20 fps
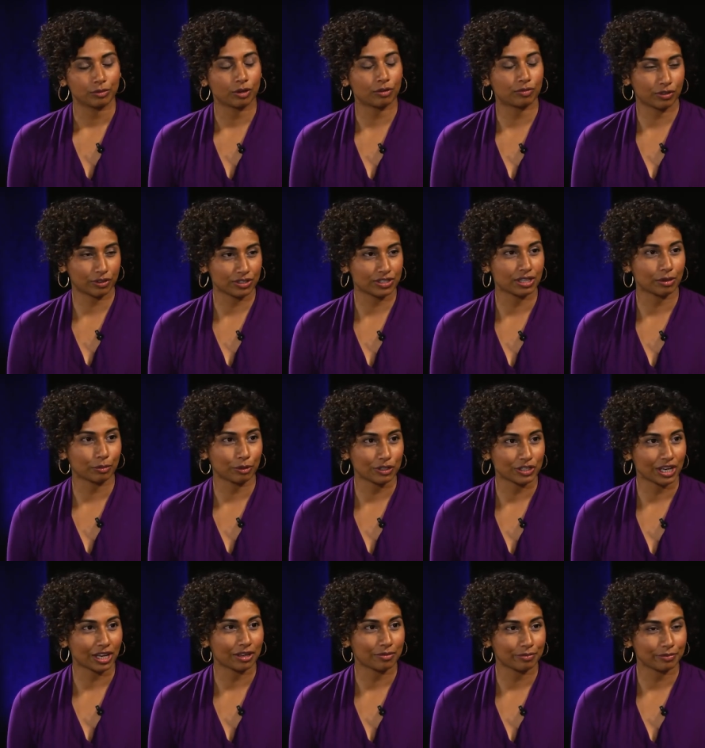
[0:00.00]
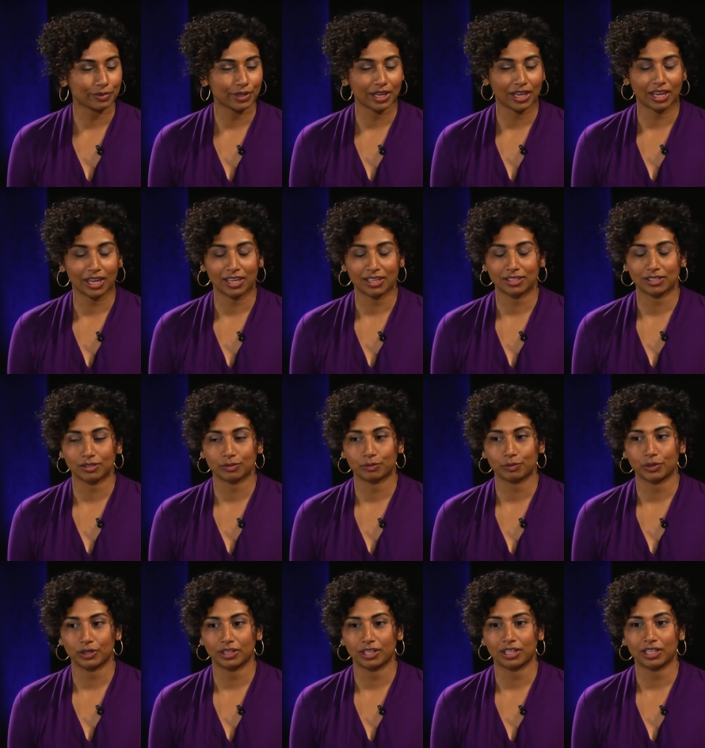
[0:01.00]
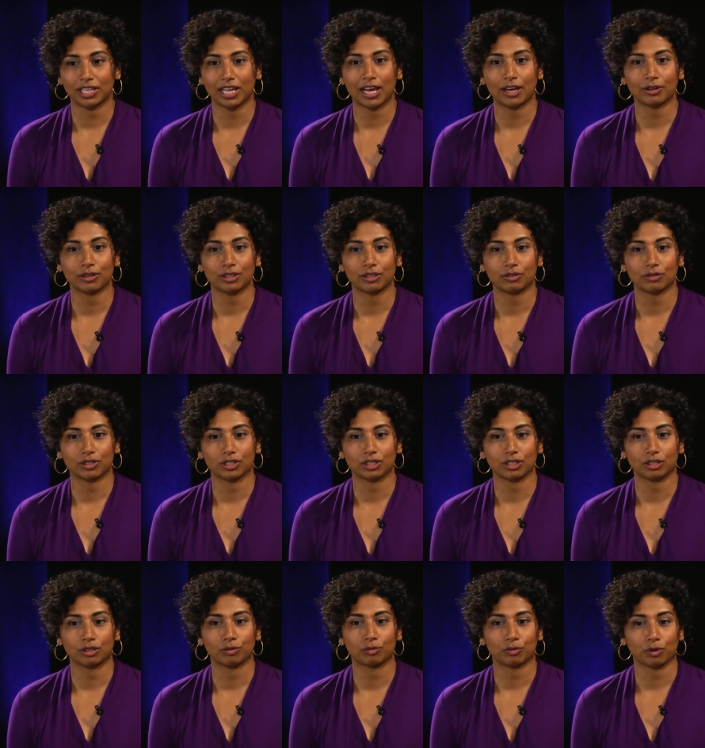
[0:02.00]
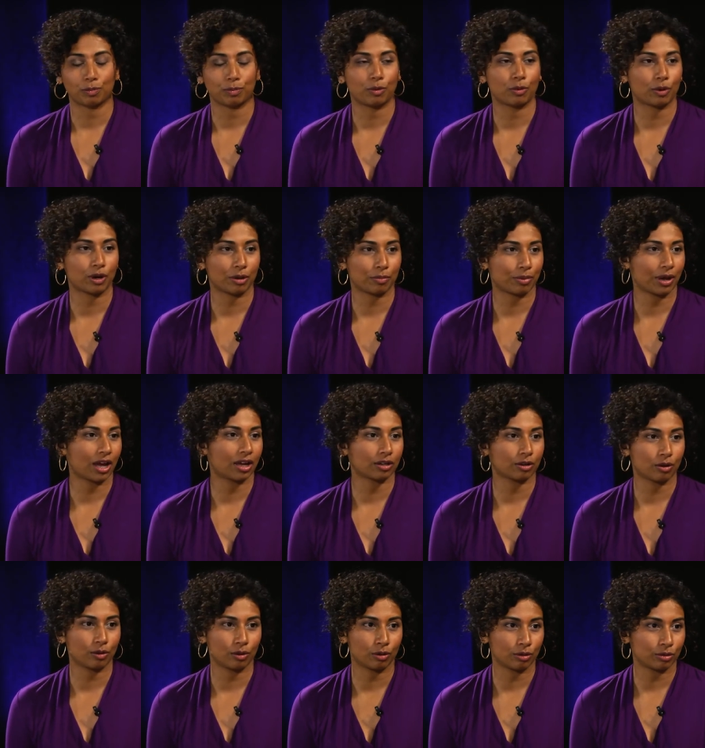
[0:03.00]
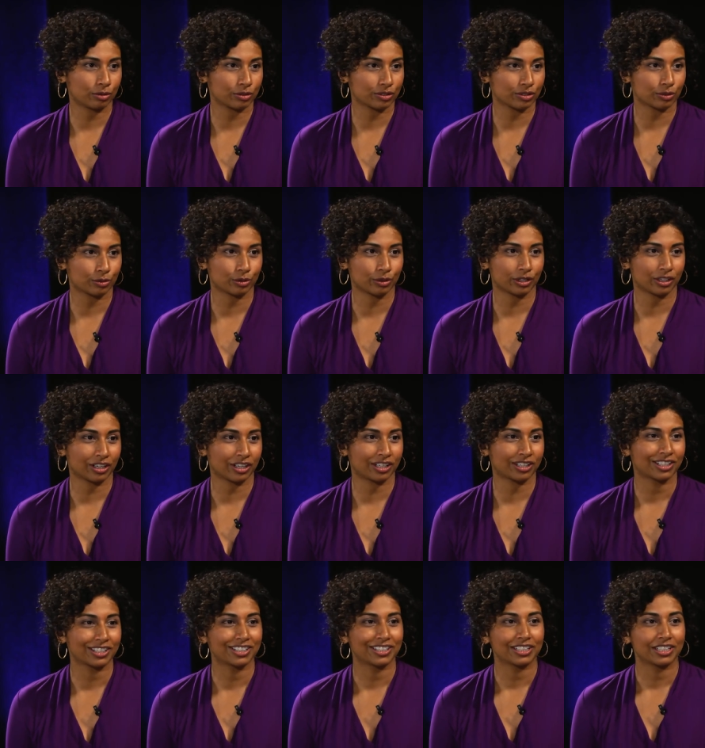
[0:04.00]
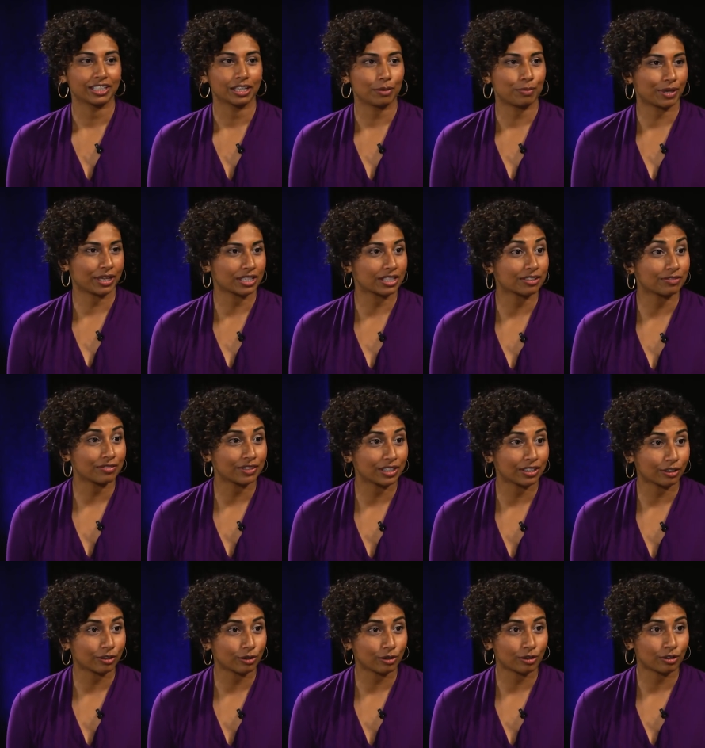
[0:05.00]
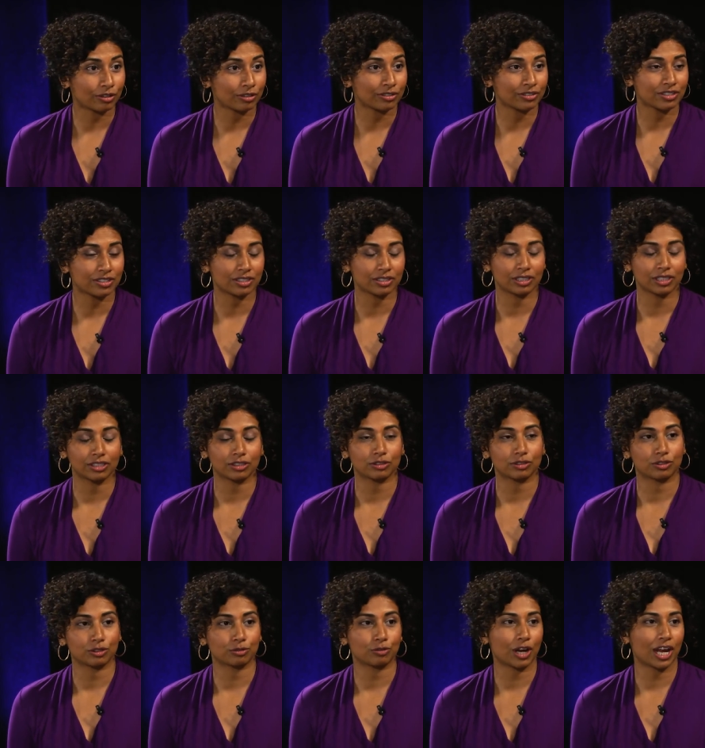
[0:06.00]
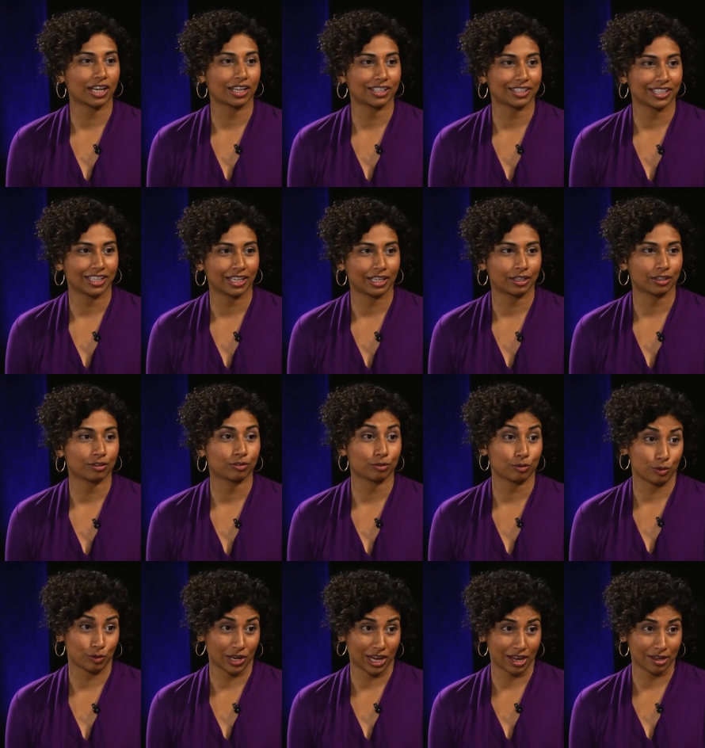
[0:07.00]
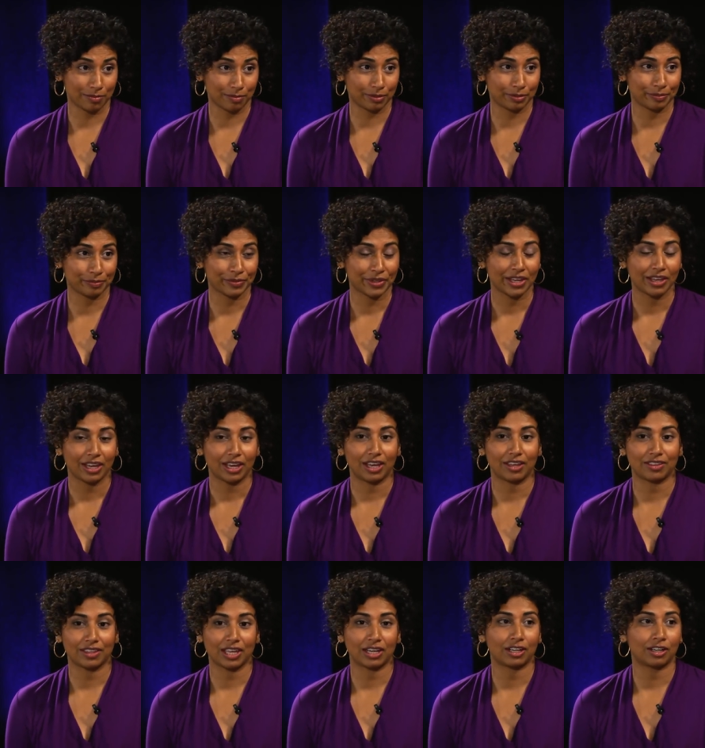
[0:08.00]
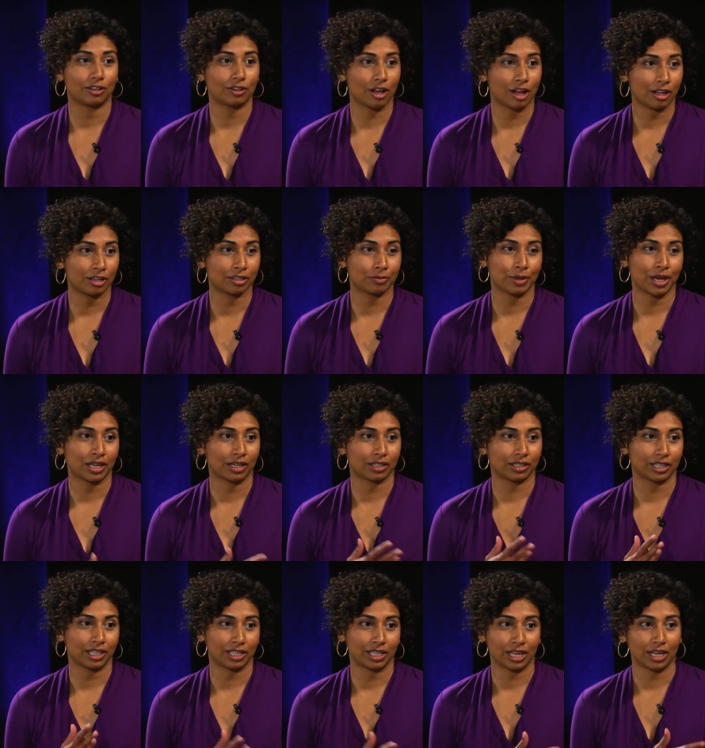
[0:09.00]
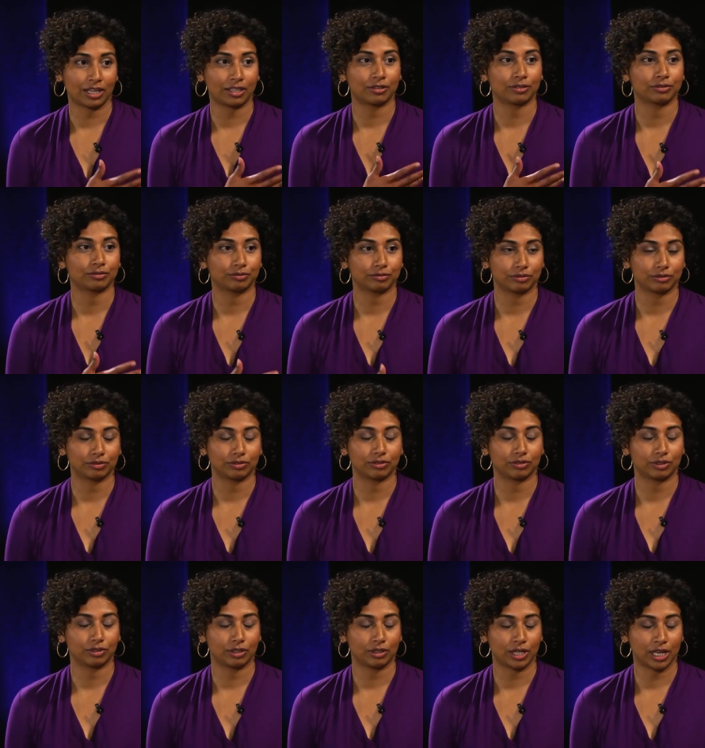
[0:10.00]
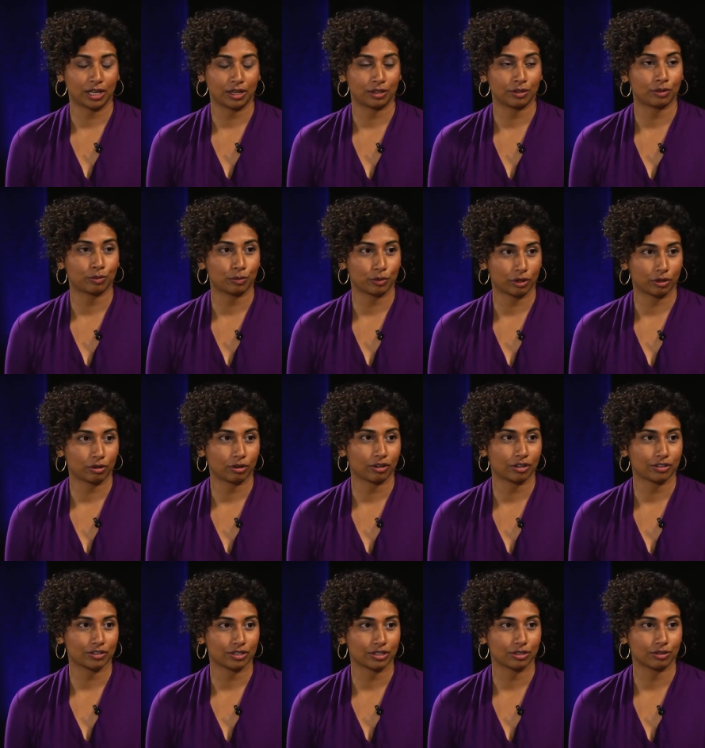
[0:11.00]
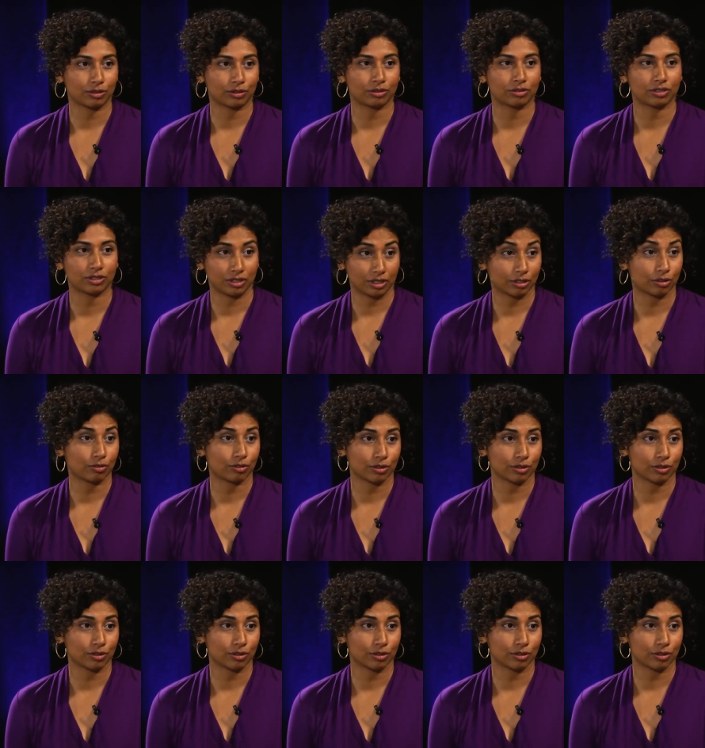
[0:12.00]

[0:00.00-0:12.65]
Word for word: over the summertime and will allow you to report potholes or abandoned vehicles directly through an app. And then it'll automatically get the work orders to the